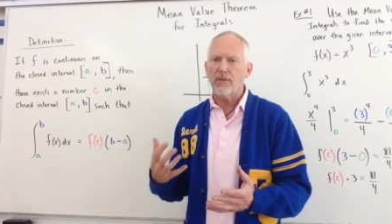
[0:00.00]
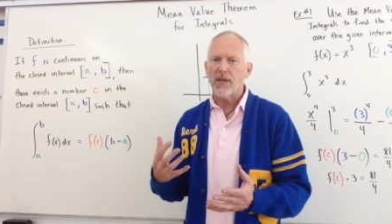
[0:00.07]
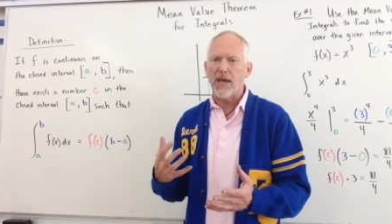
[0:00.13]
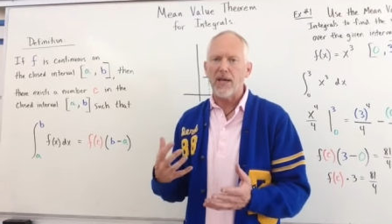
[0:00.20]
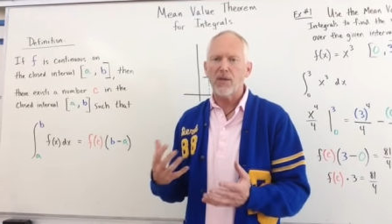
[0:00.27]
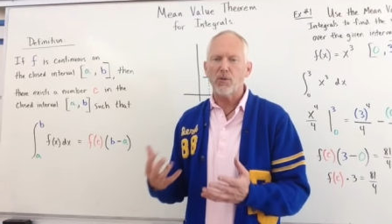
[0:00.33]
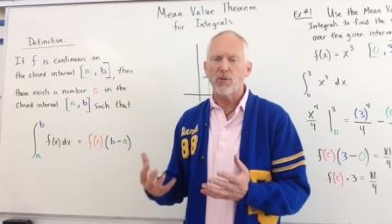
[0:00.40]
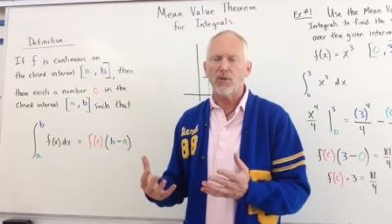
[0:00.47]

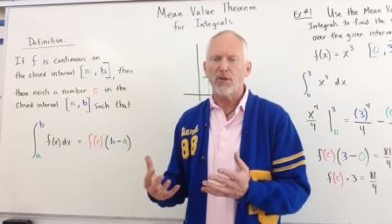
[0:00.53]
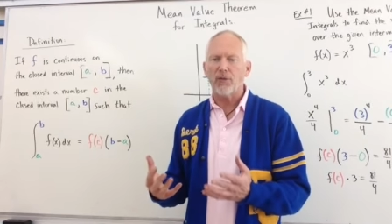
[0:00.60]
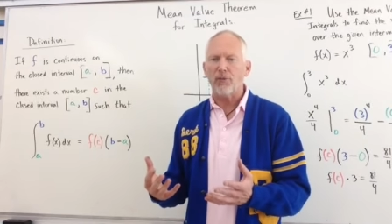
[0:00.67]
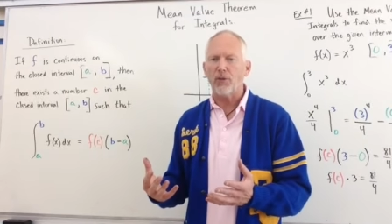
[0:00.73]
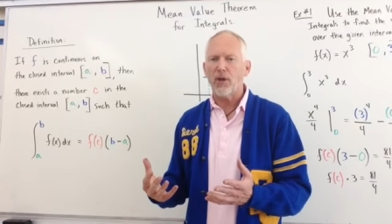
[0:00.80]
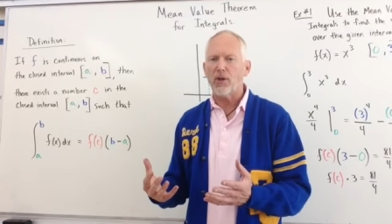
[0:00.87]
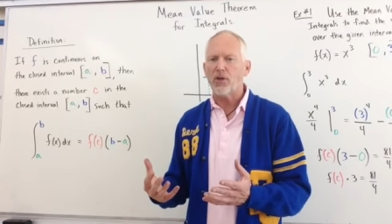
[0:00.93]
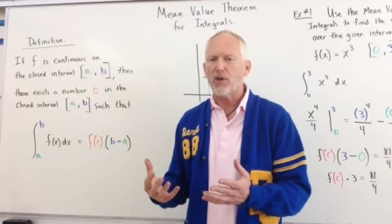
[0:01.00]
days with
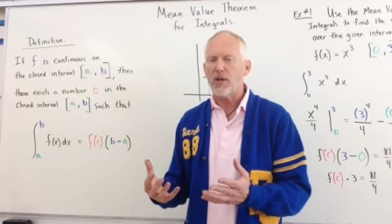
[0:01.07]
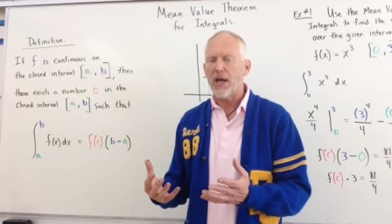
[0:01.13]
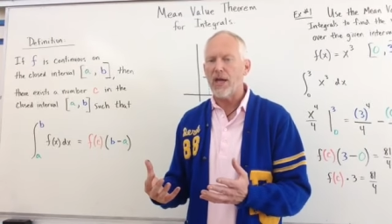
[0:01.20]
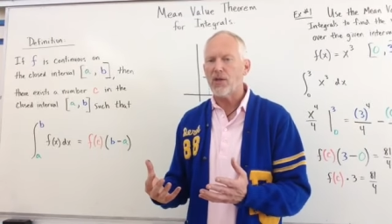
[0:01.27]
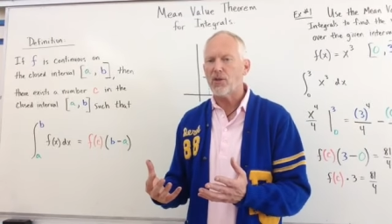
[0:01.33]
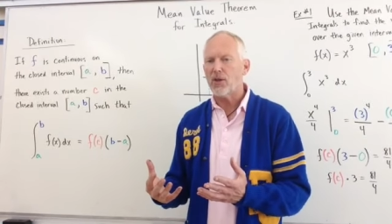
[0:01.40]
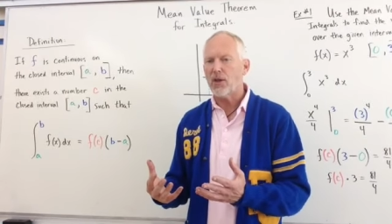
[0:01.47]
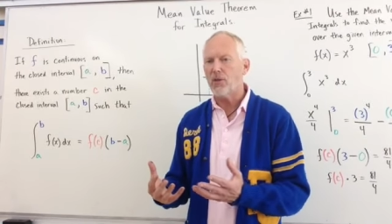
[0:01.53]

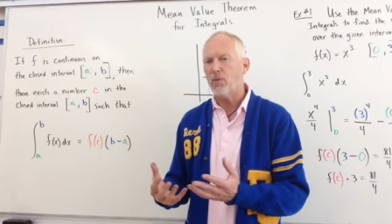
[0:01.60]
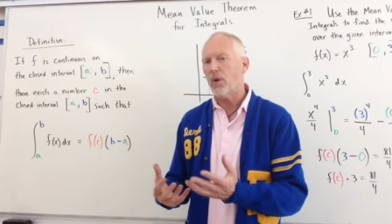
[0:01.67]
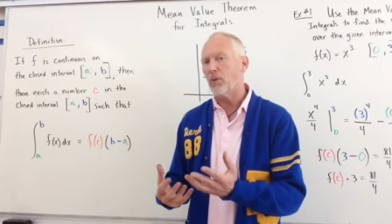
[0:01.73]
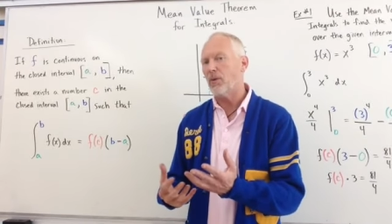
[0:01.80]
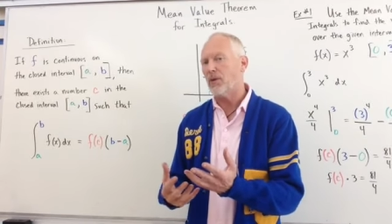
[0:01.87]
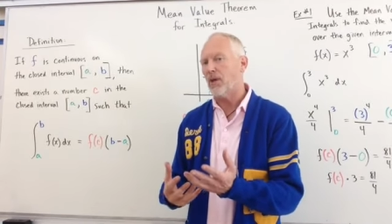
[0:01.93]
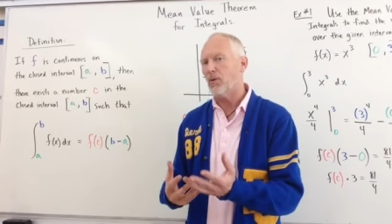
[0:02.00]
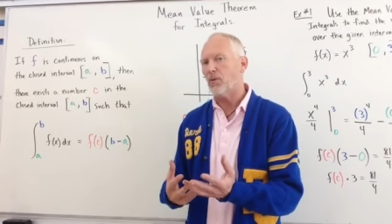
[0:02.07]
differentiation,
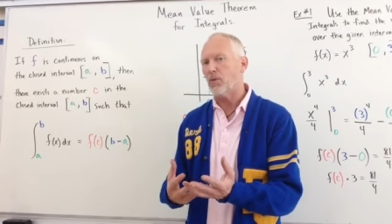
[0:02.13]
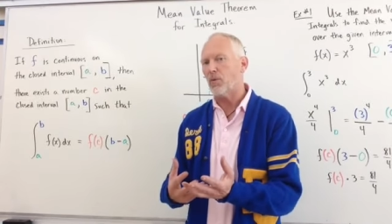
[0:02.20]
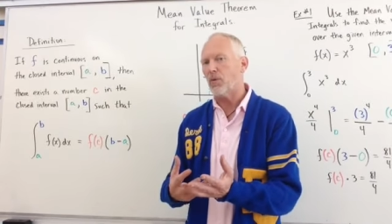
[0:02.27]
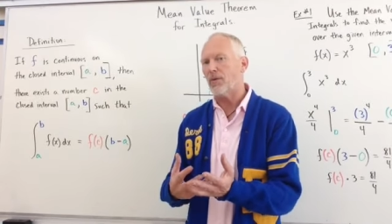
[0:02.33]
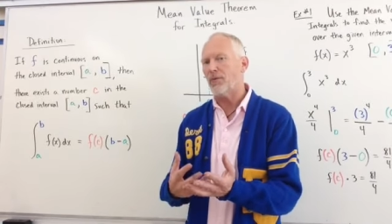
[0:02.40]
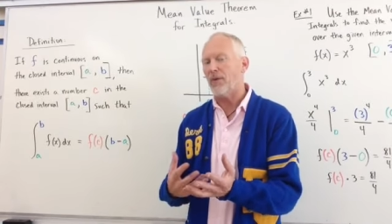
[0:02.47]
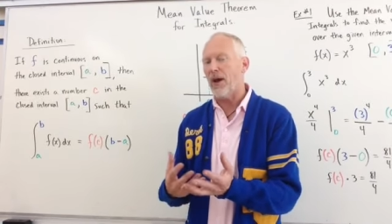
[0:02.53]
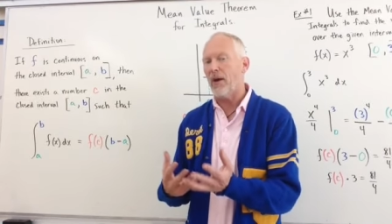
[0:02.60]
what we did was
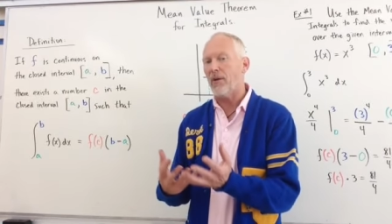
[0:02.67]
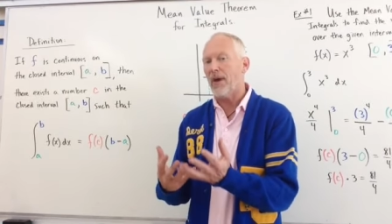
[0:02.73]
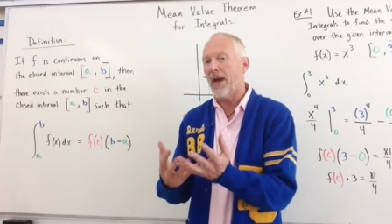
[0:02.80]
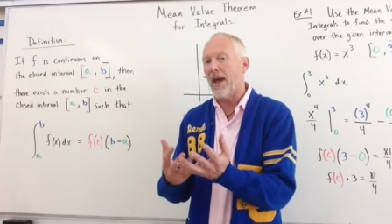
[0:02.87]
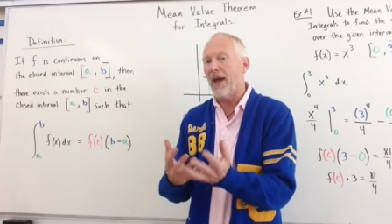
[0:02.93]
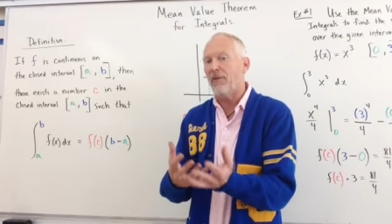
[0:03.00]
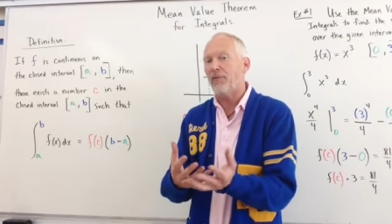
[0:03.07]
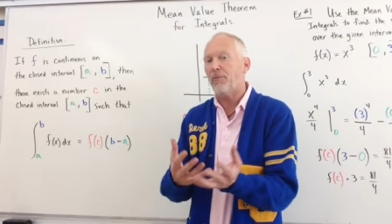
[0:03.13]
we found
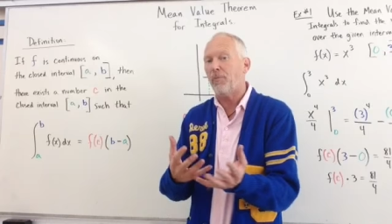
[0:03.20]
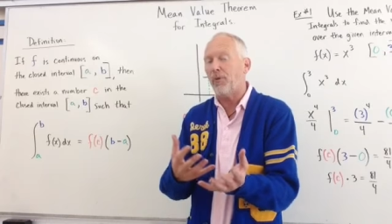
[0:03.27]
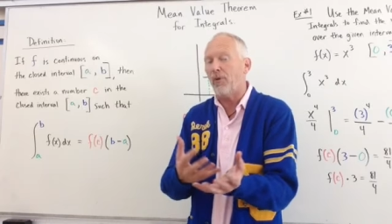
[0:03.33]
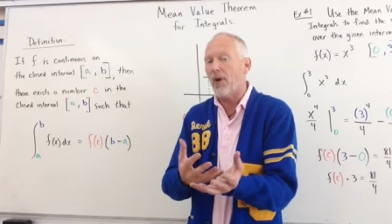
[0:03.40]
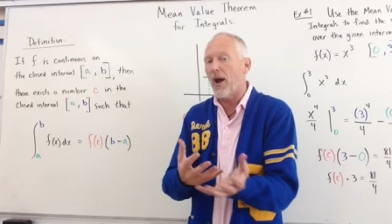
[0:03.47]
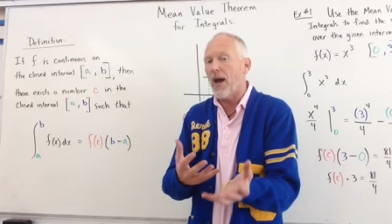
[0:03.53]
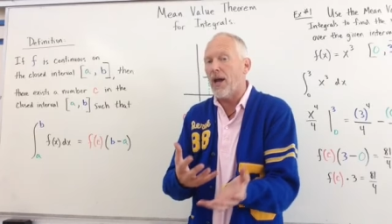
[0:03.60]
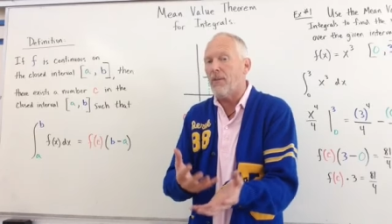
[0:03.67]
f
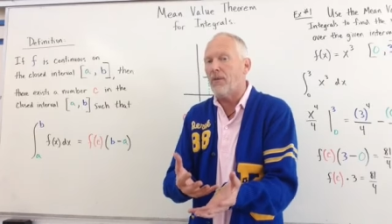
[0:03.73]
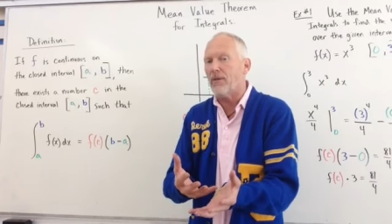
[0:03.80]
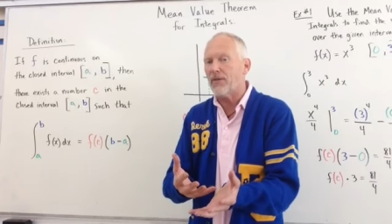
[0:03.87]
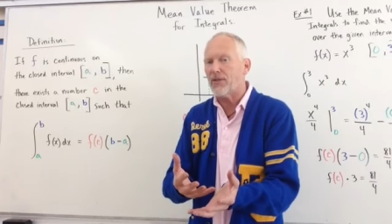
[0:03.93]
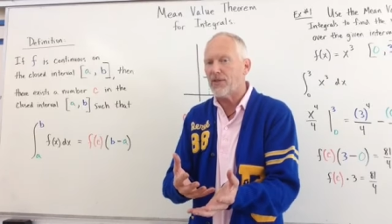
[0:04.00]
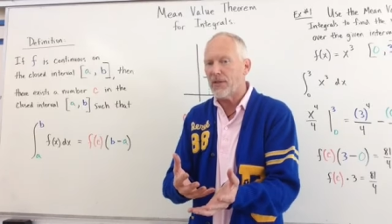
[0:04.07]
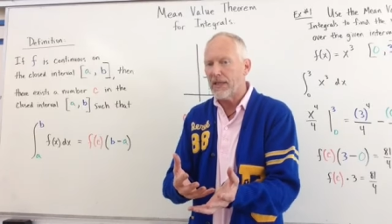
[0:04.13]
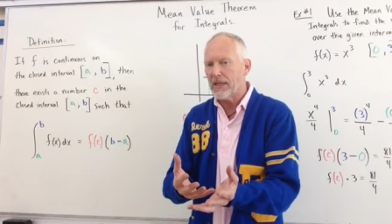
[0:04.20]
prime
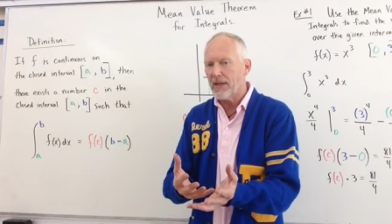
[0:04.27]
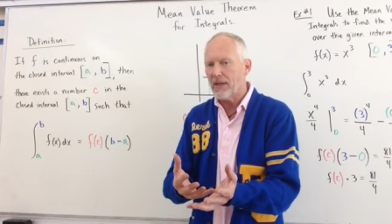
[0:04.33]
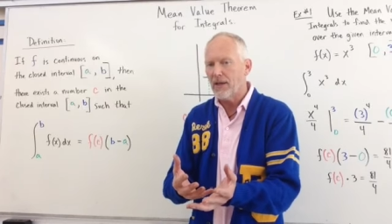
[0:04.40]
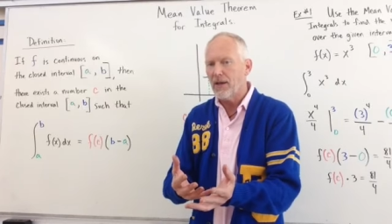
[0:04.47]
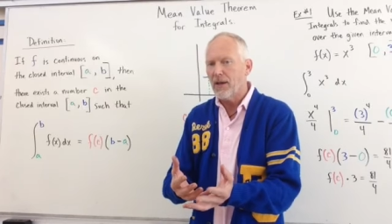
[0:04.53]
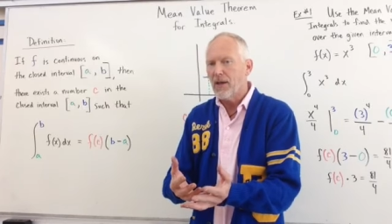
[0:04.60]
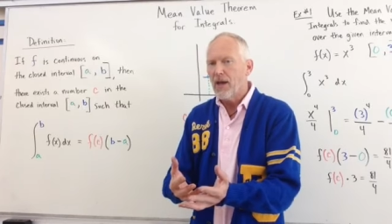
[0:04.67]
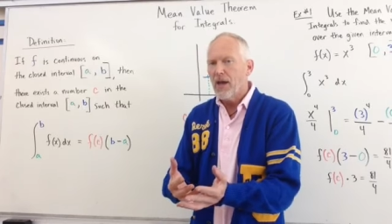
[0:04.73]
of
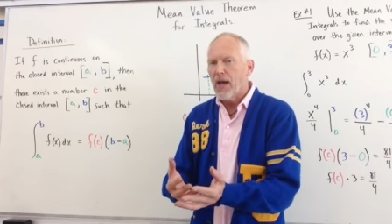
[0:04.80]
c,